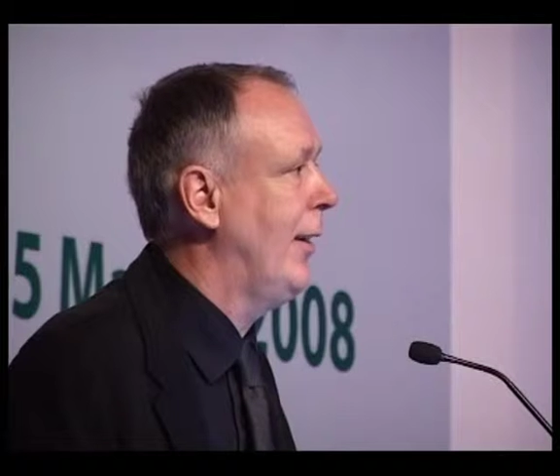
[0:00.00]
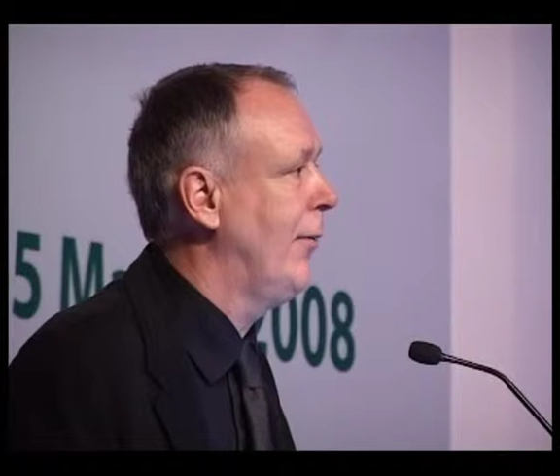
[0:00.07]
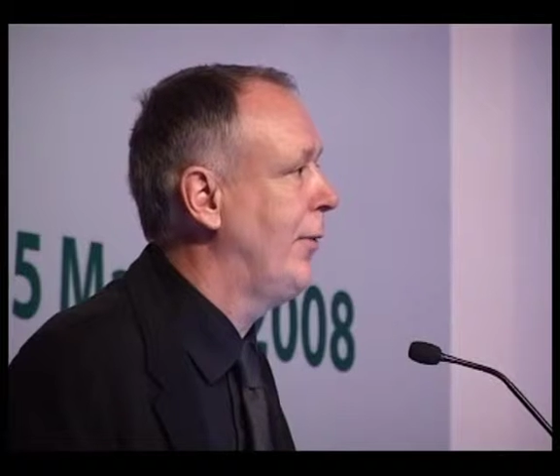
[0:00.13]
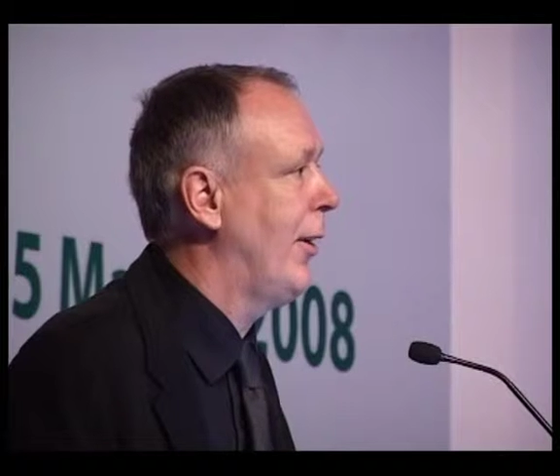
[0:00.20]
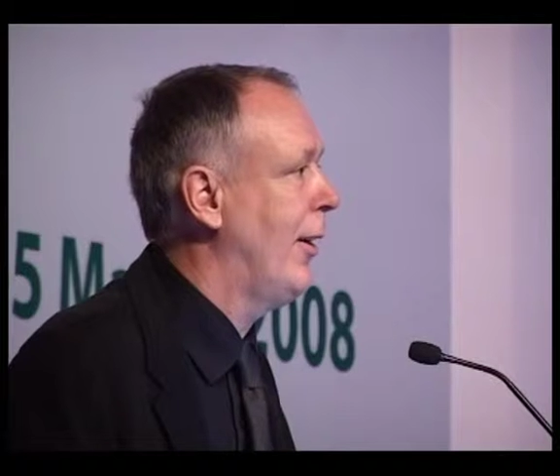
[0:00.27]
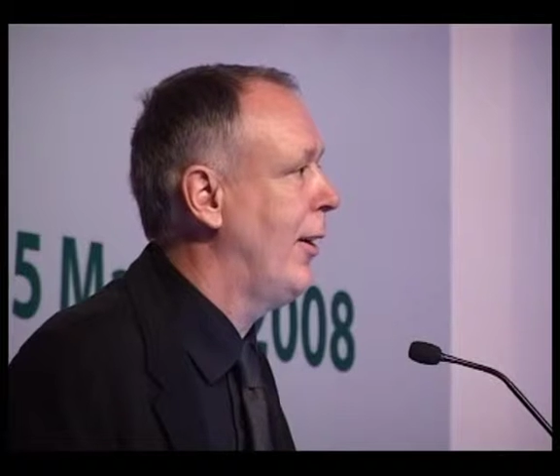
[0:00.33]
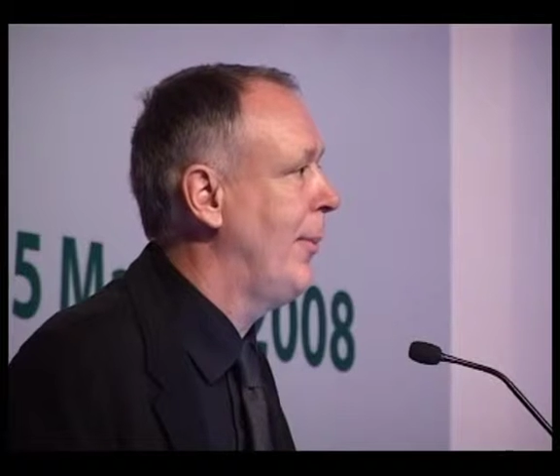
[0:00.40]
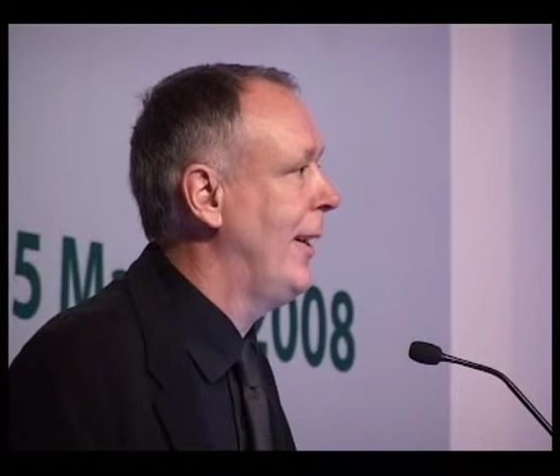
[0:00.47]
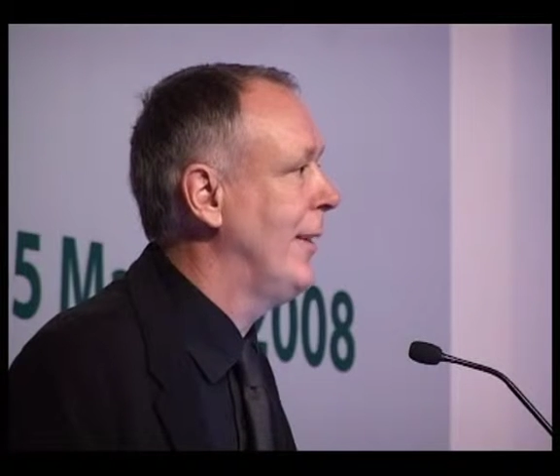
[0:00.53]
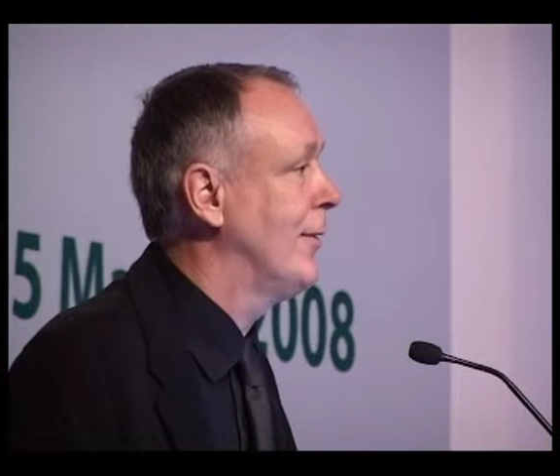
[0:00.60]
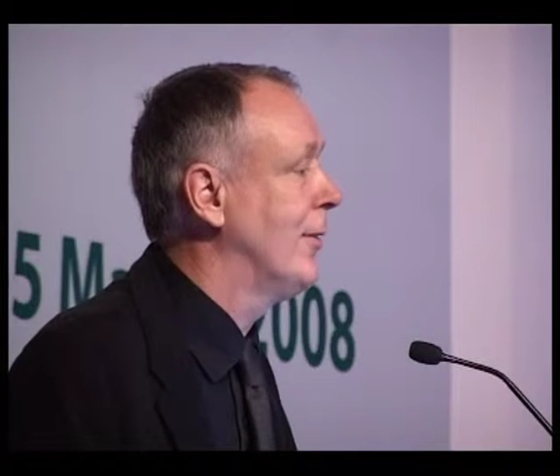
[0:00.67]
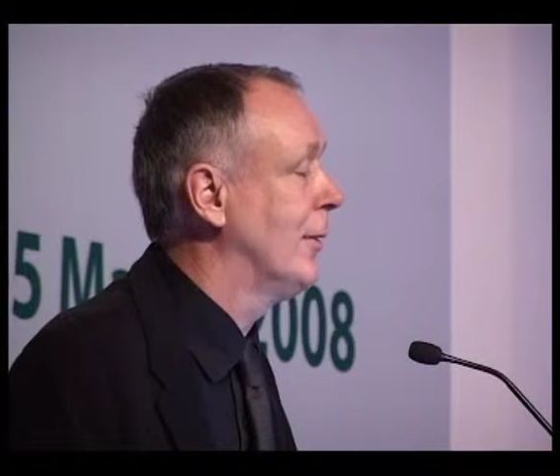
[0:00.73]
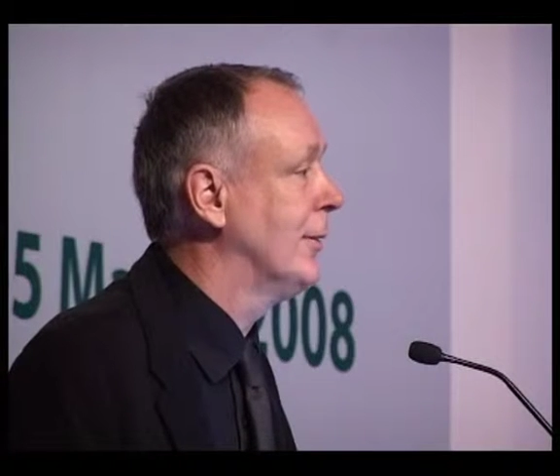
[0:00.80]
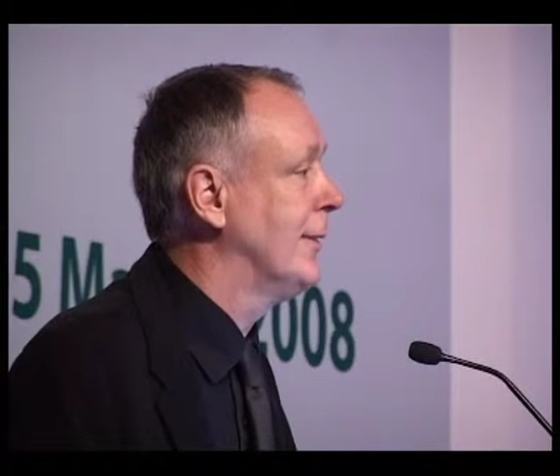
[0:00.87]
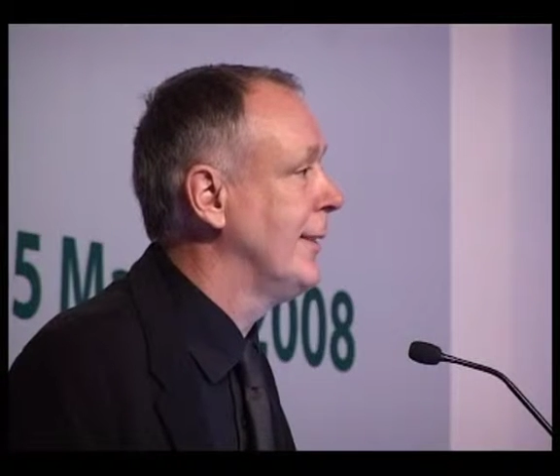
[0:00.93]
and
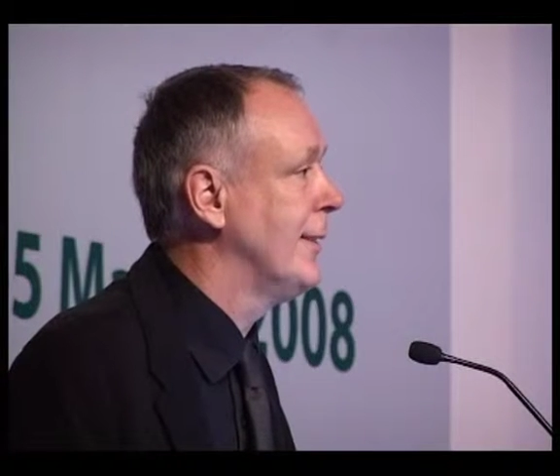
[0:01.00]
Environmental